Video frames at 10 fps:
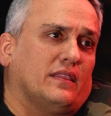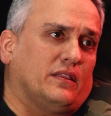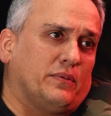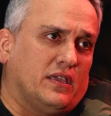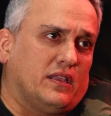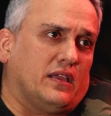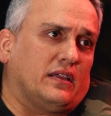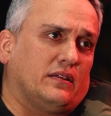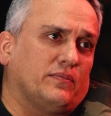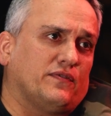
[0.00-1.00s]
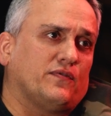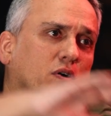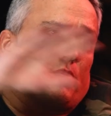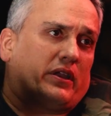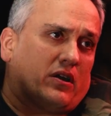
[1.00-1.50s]
at the beginning
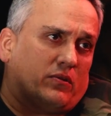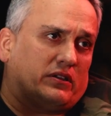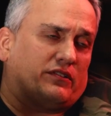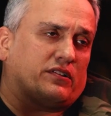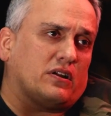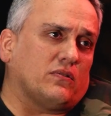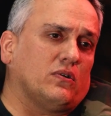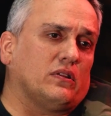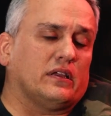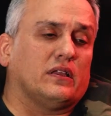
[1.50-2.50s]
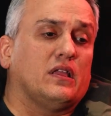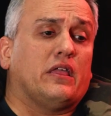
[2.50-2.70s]
before we go in and start rolling, mm.